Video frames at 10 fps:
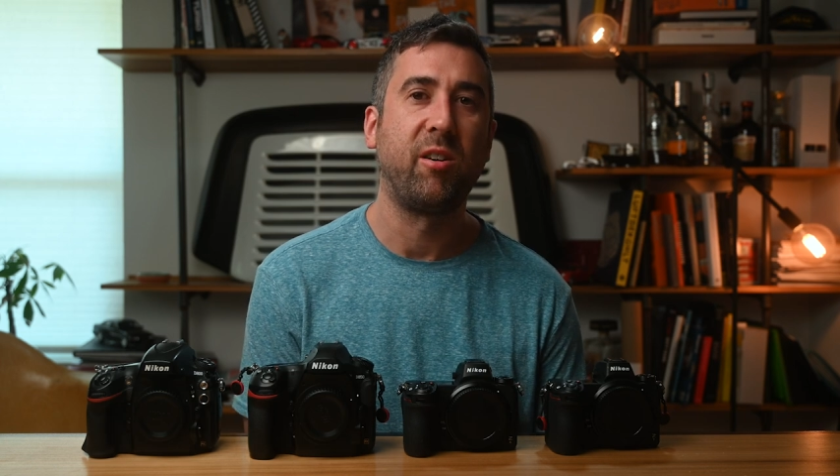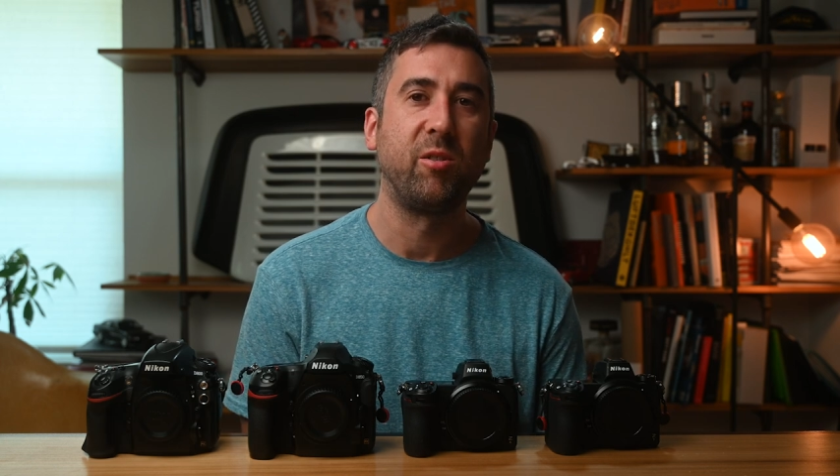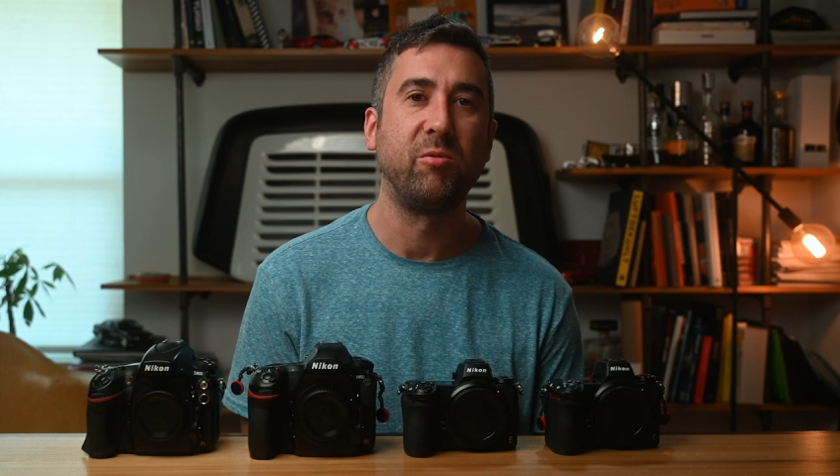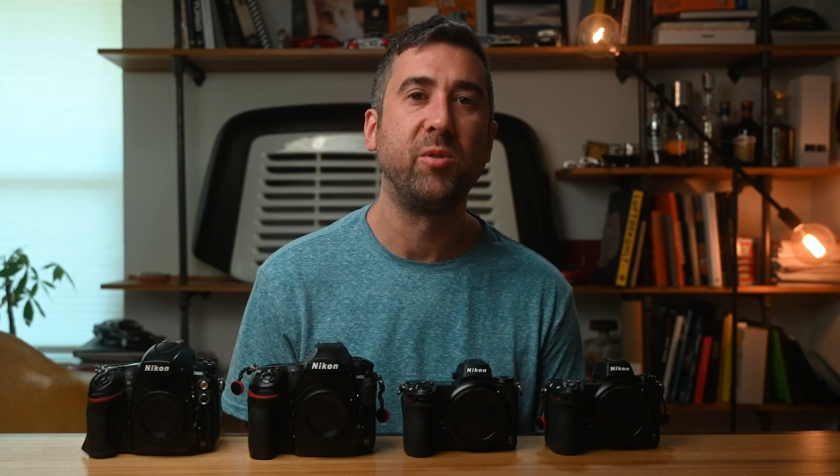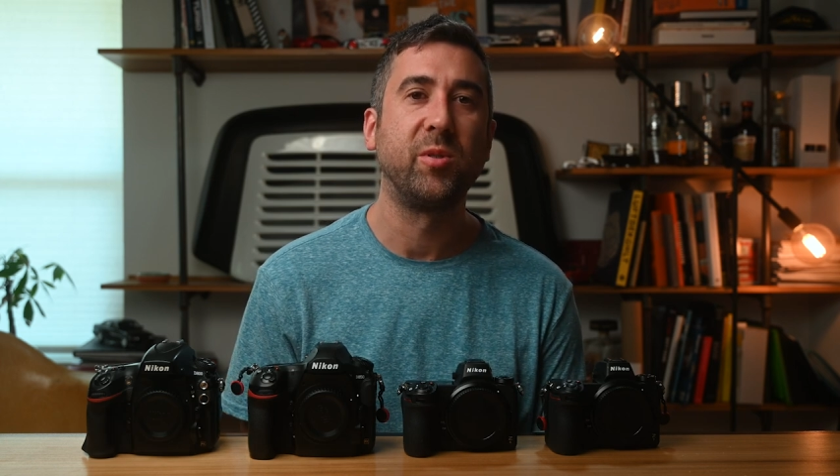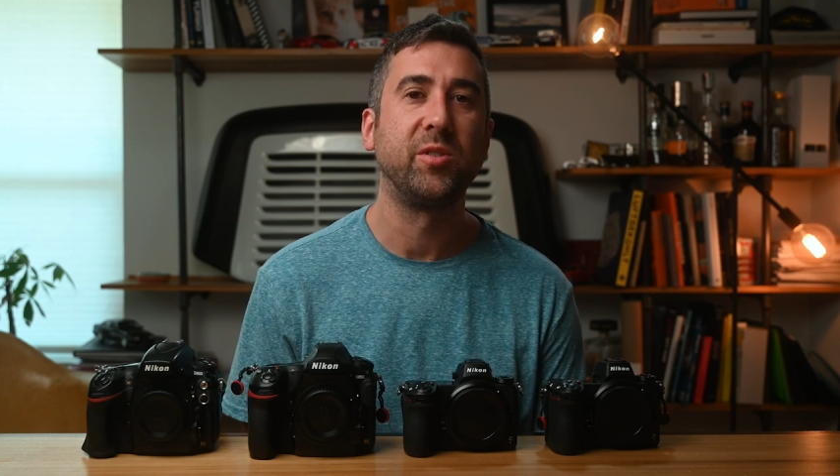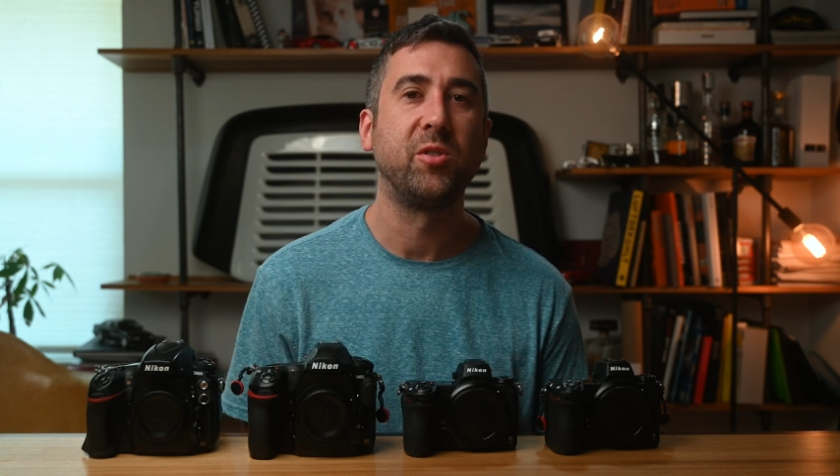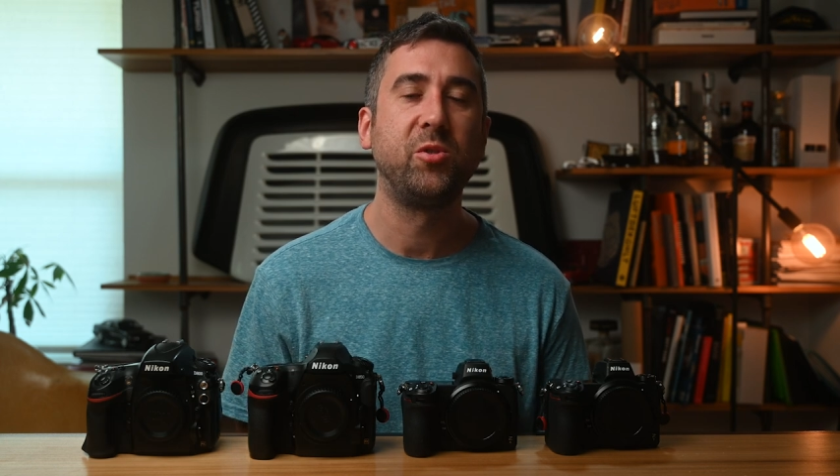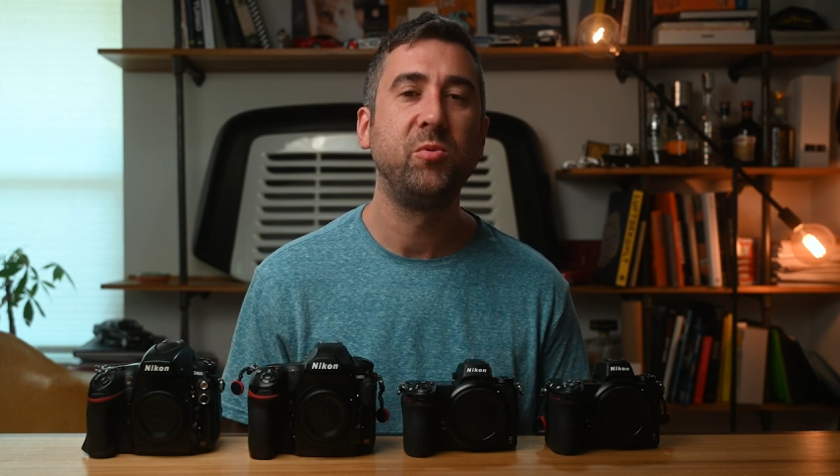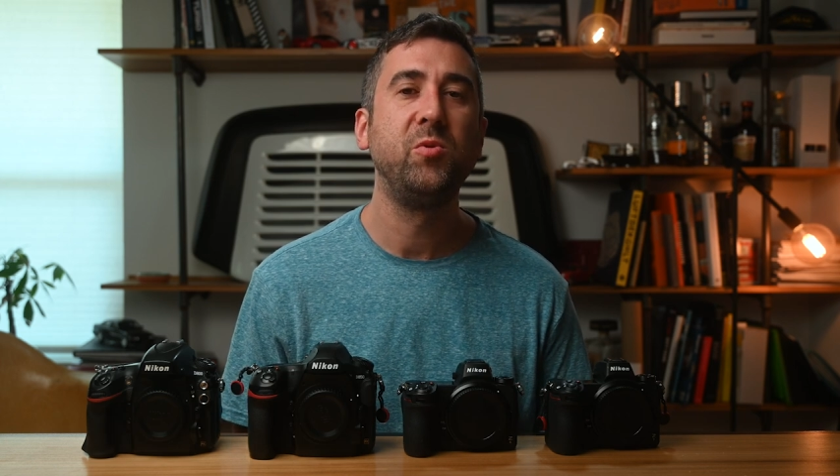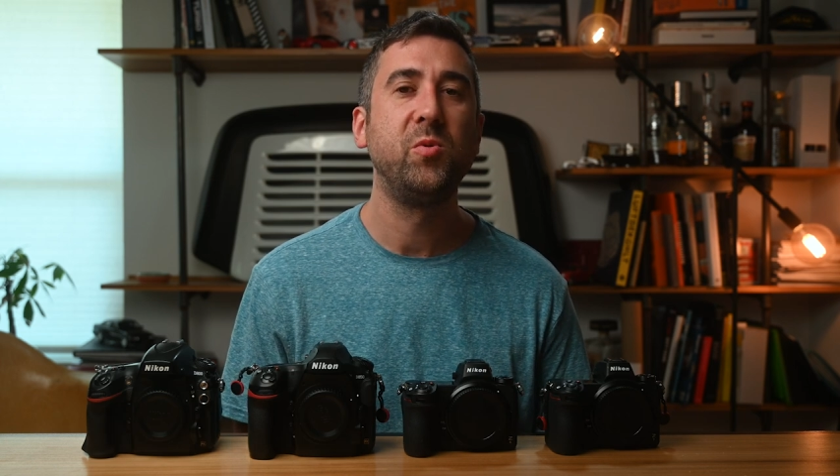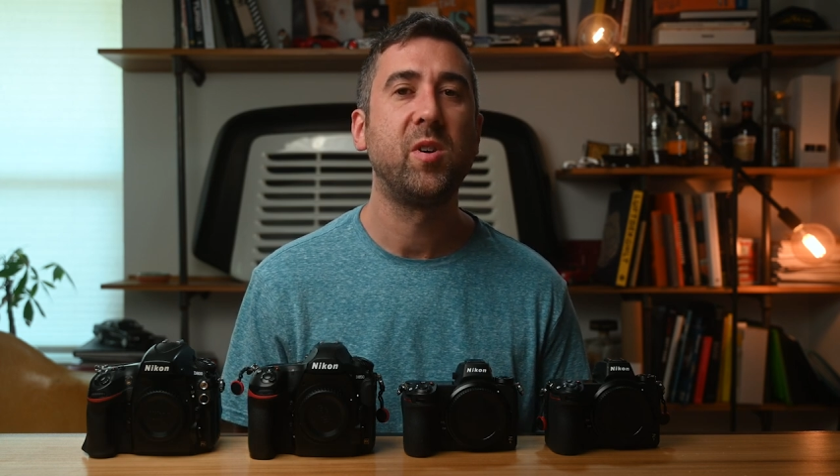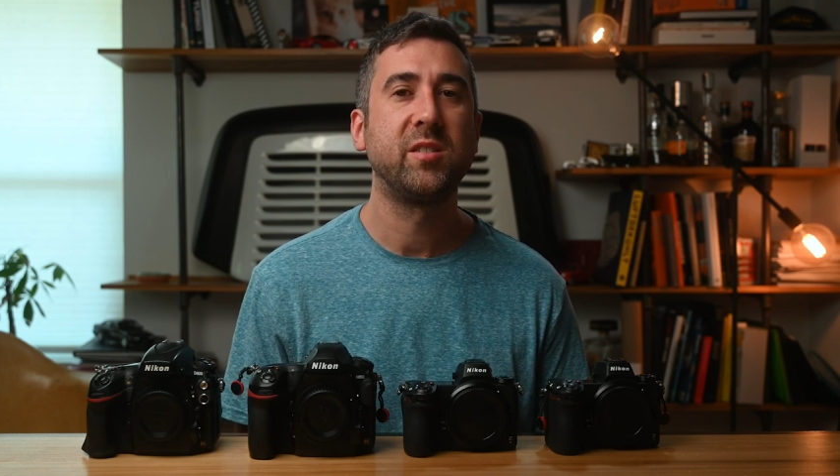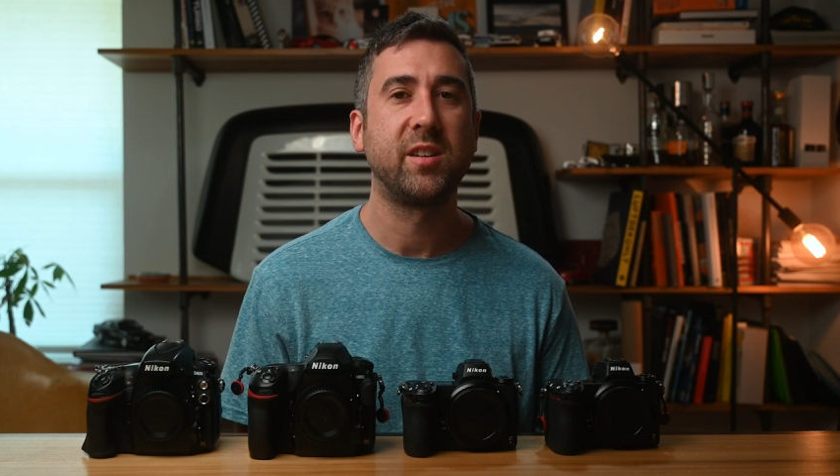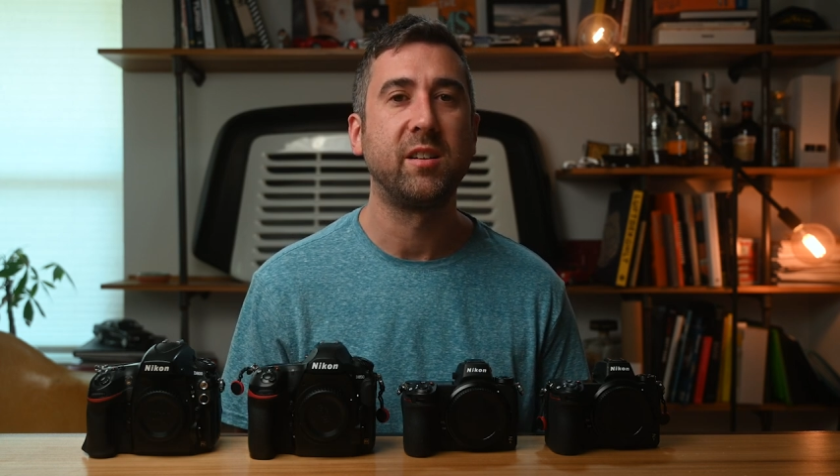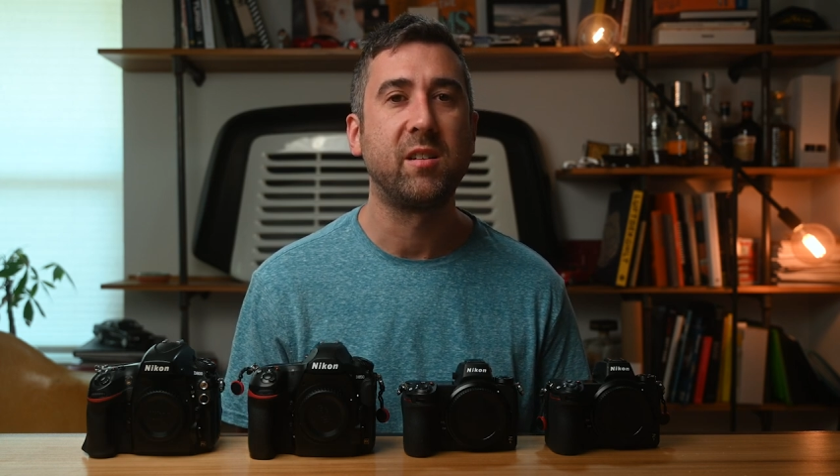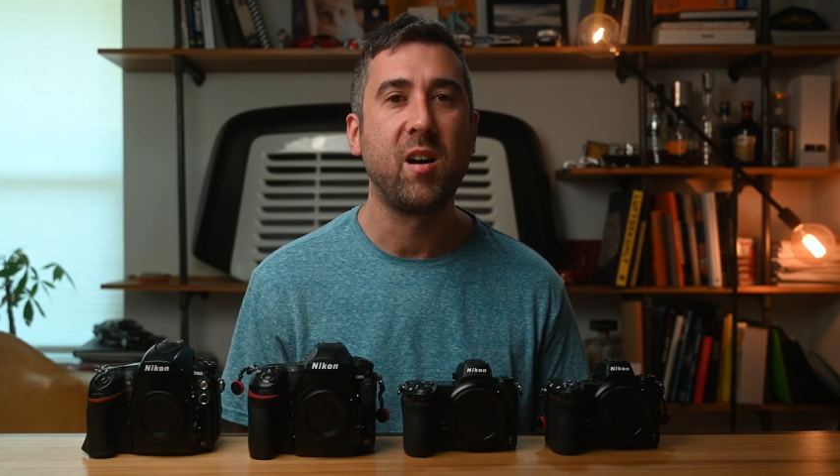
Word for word: autofocus are too nuanced and